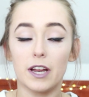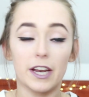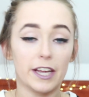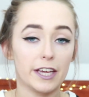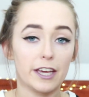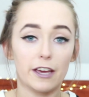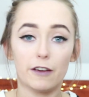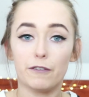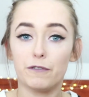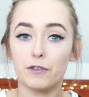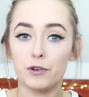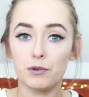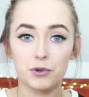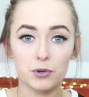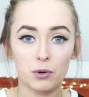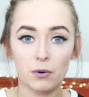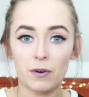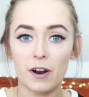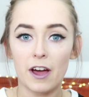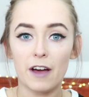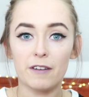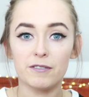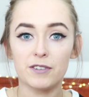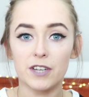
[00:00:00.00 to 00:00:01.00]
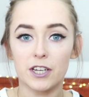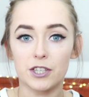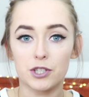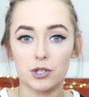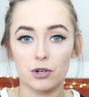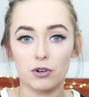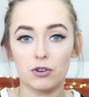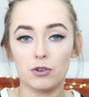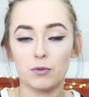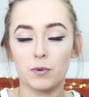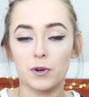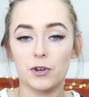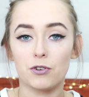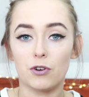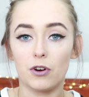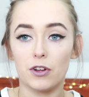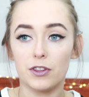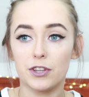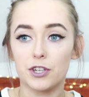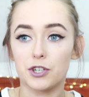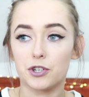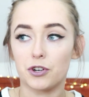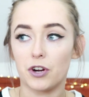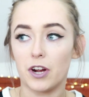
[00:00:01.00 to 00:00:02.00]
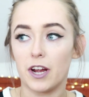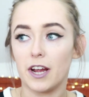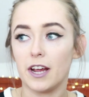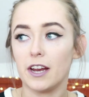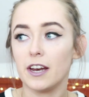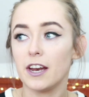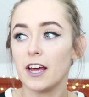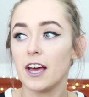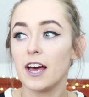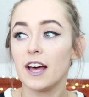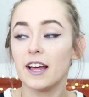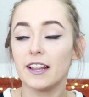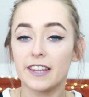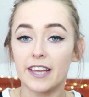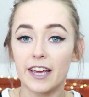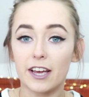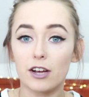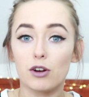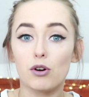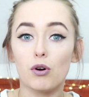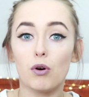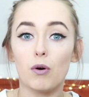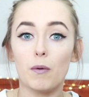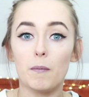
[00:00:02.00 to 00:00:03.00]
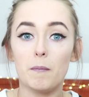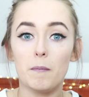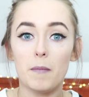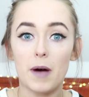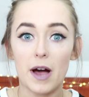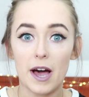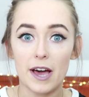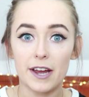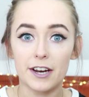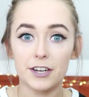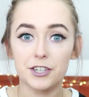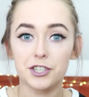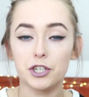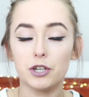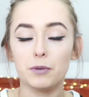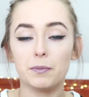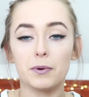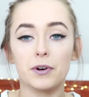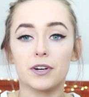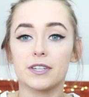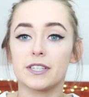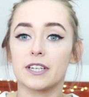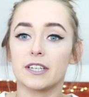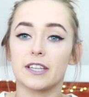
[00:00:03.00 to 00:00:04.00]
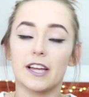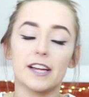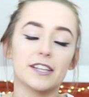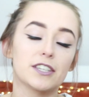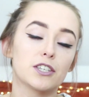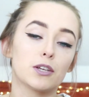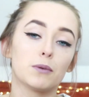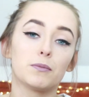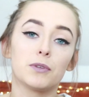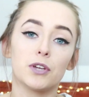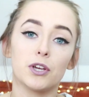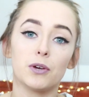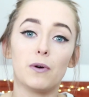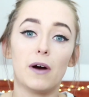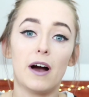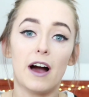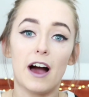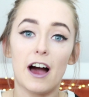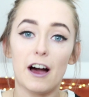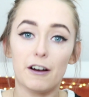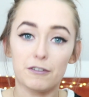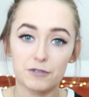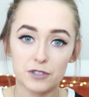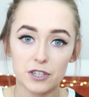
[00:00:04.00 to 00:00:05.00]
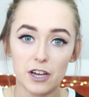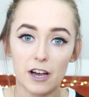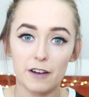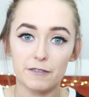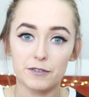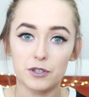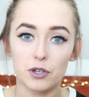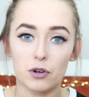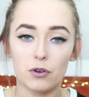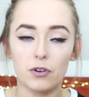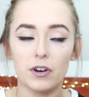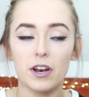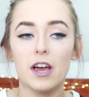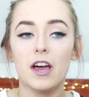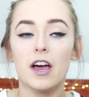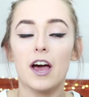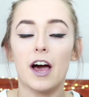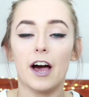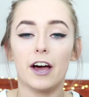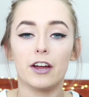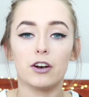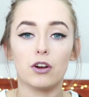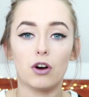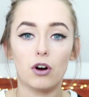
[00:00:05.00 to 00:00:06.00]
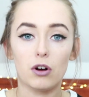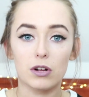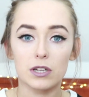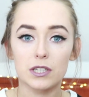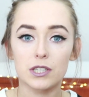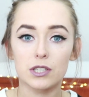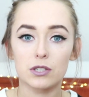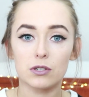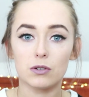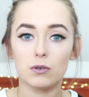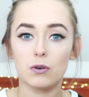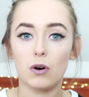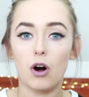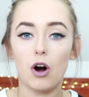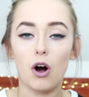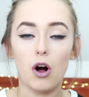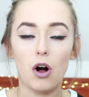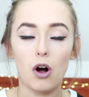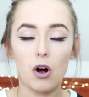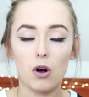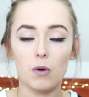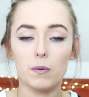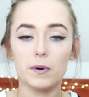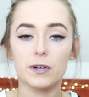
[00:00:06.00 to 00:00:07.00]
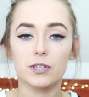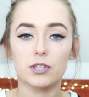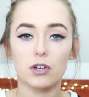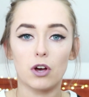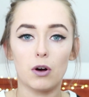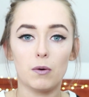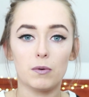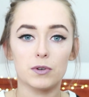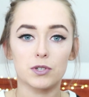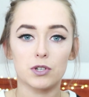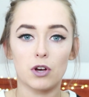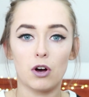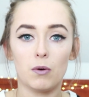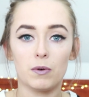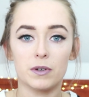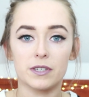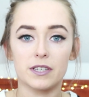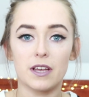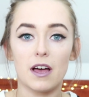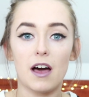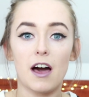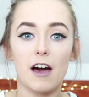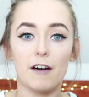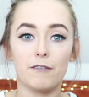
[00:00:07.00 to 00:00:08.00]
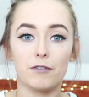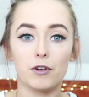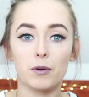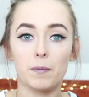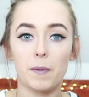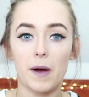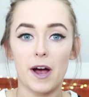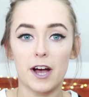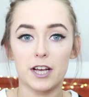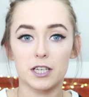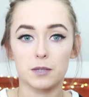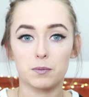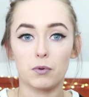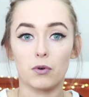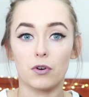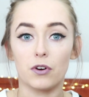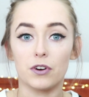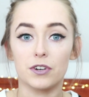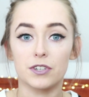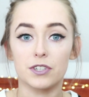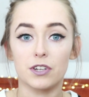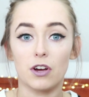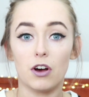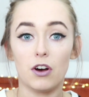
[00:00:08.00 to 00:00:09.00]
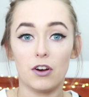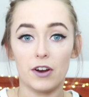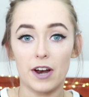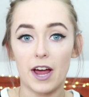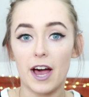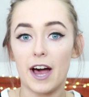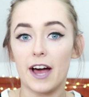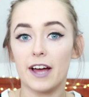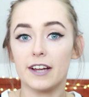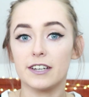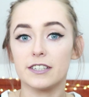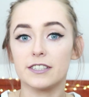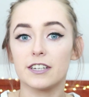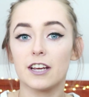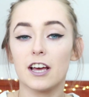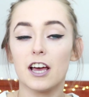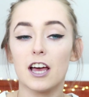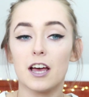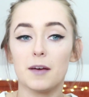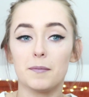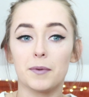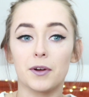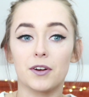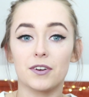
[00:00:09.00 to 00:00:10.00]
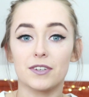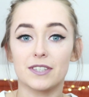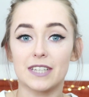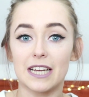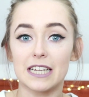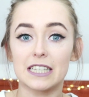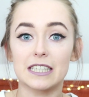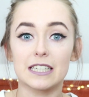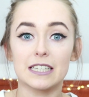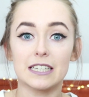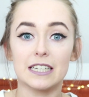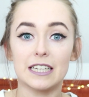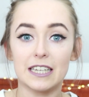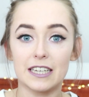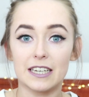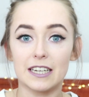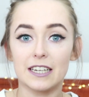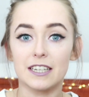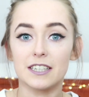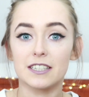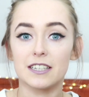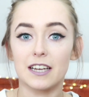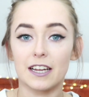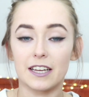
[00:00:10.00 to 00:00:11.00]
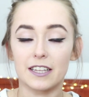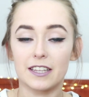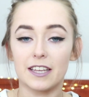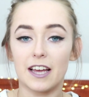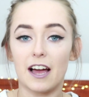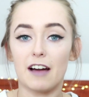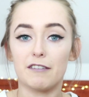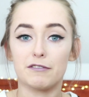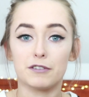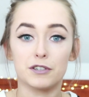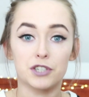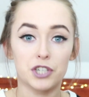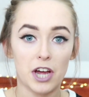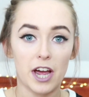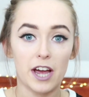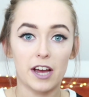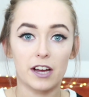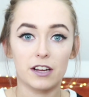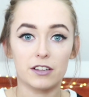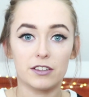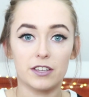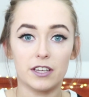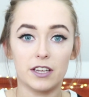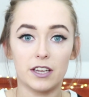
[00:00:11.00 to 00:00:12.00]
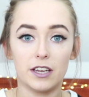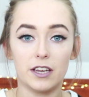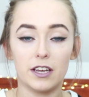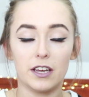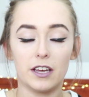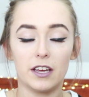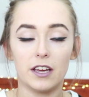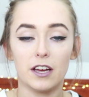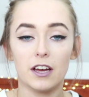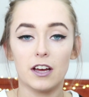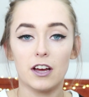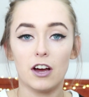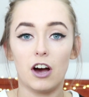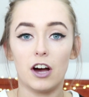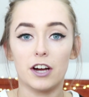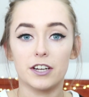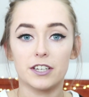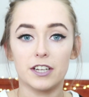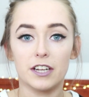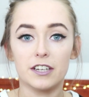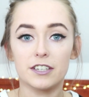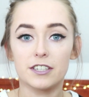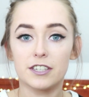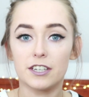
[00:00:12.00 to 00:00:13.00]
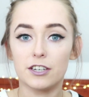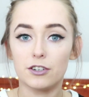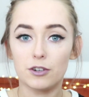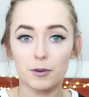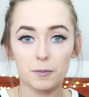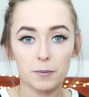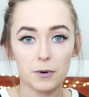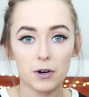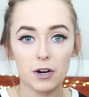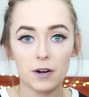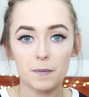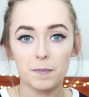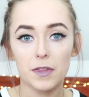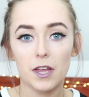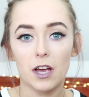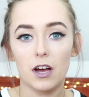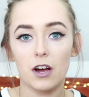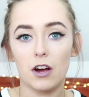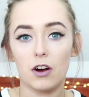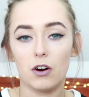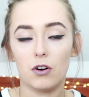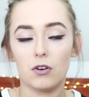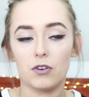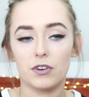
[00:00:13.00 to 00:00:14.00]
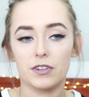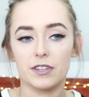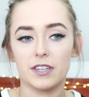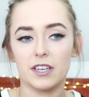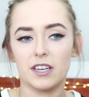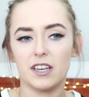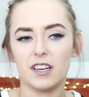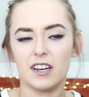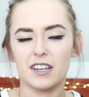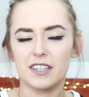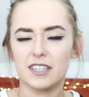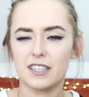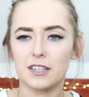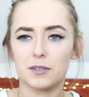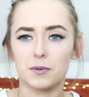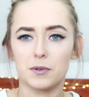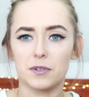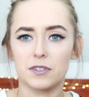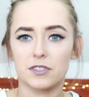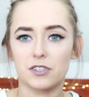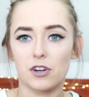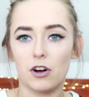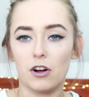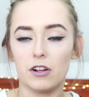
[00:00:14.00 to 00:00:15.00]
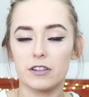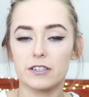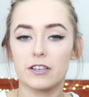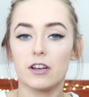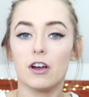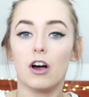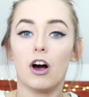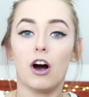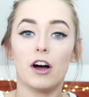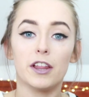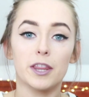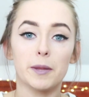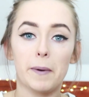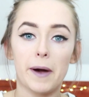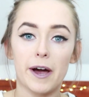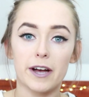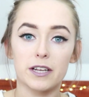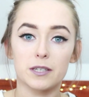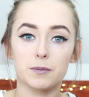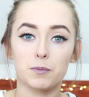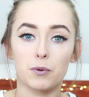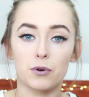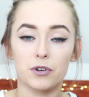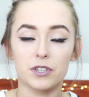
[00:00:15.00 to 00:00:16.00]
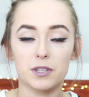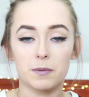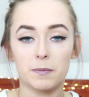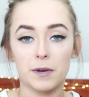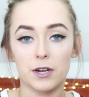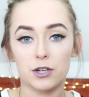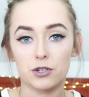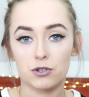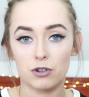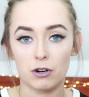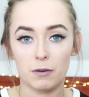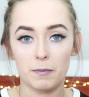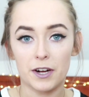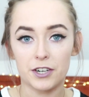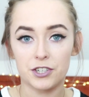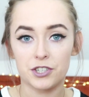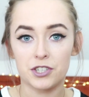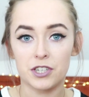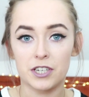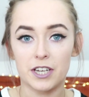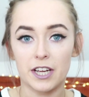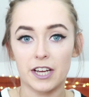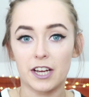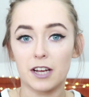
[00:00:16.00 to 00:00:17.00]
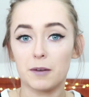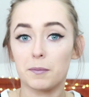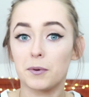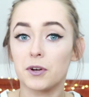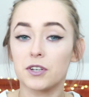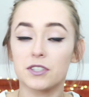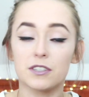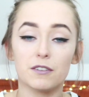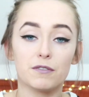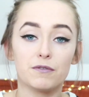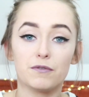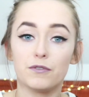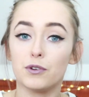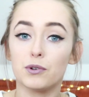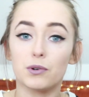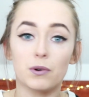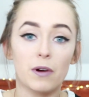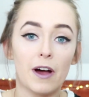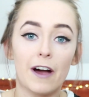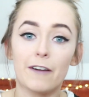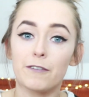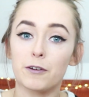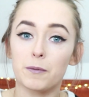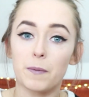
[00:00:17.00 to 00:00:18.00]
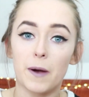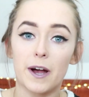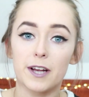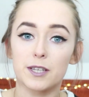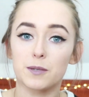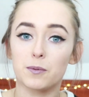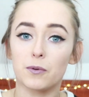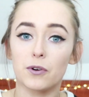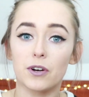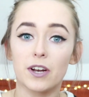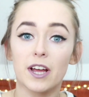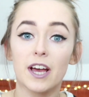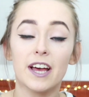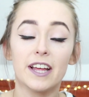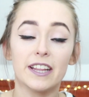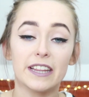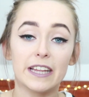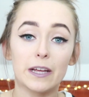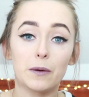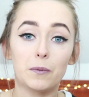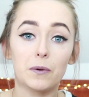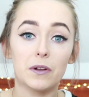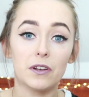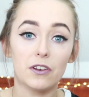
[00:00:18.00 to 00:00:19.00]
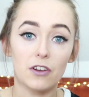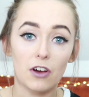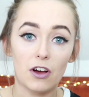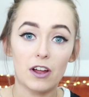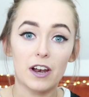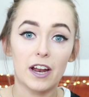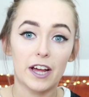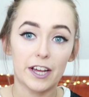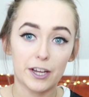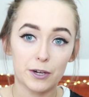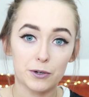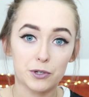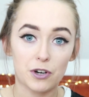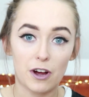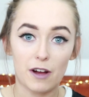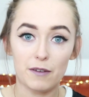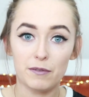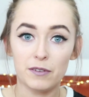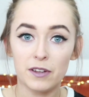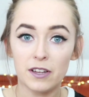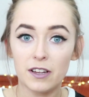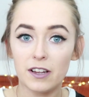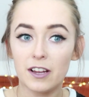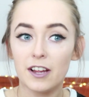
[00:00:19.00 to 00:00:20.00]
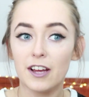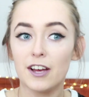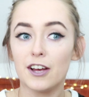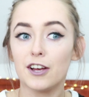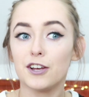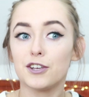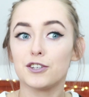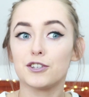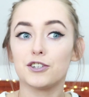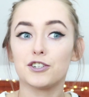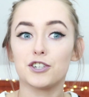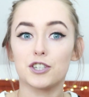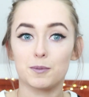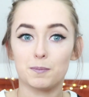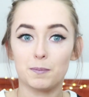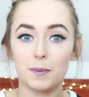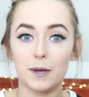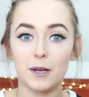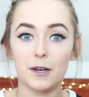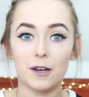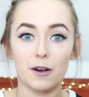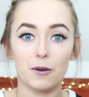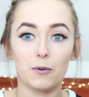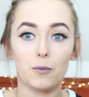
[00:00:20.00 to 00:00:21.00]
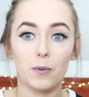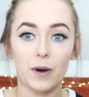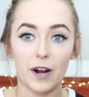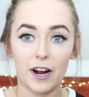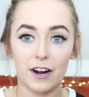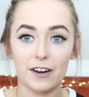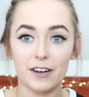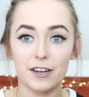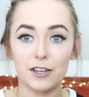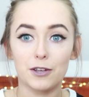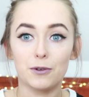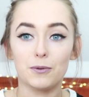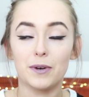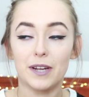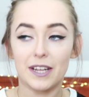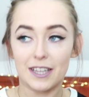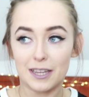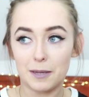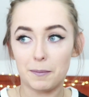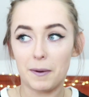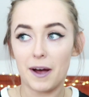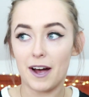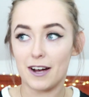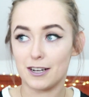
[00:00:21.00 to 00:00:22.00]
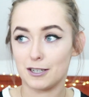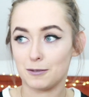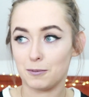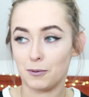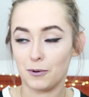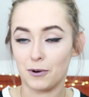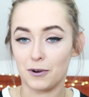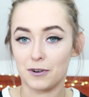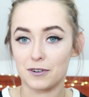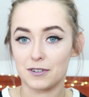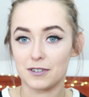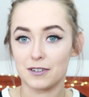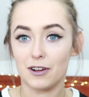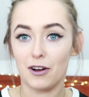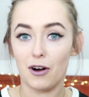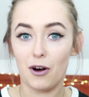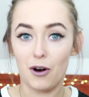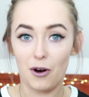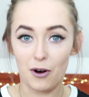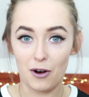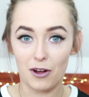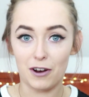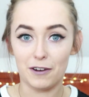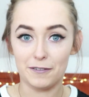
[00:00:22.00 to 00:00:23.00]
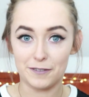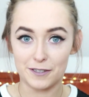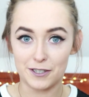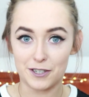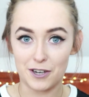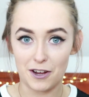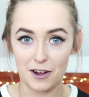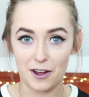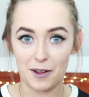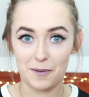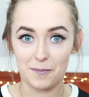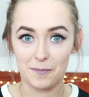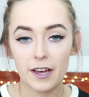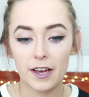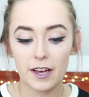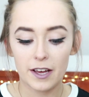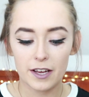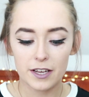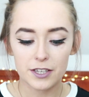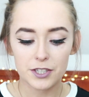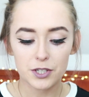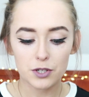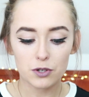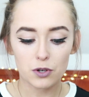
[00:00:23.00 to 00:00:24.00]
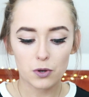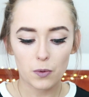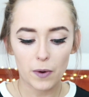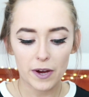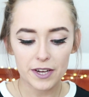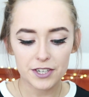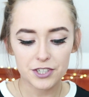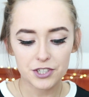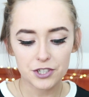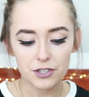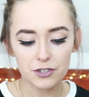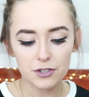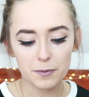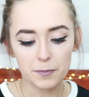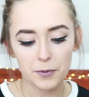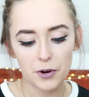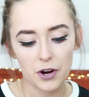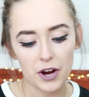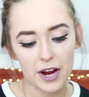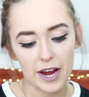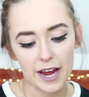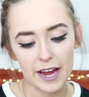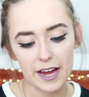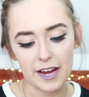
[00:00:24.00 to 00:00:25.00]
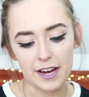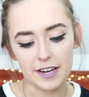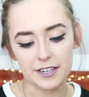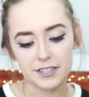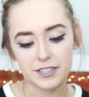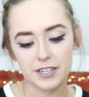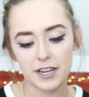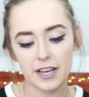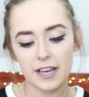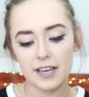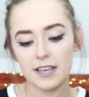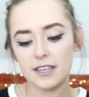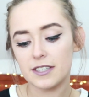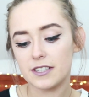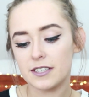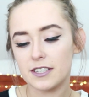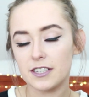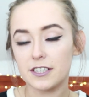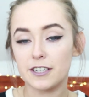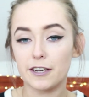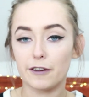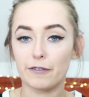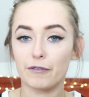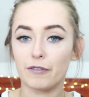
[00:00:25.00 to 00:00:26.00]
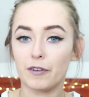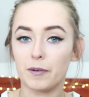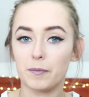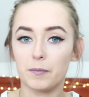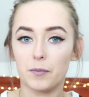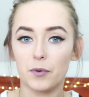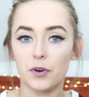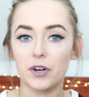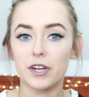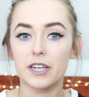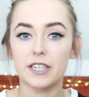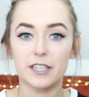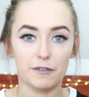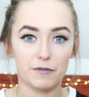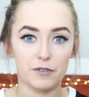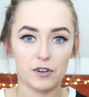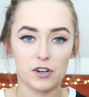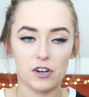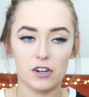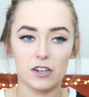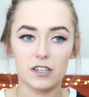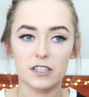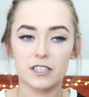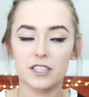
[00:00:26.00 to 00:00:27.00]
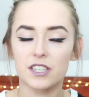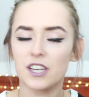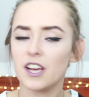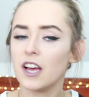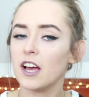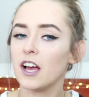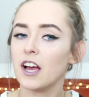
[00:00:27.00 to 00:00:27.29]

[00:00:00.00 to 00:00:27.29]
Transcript: like, if you don't have that done when you're on the train, they go mad at you, because like that's something that you have to have done. And also always have your passport on hand, because that's needed. Like, they have to check the identity number, or I think that's what it's called, on the passport to make sure it matches the ticket, because if you don't have your passport, they will not let you travel. So just be aware that you need the passport all of the time. So question number 8, is the different money difficult?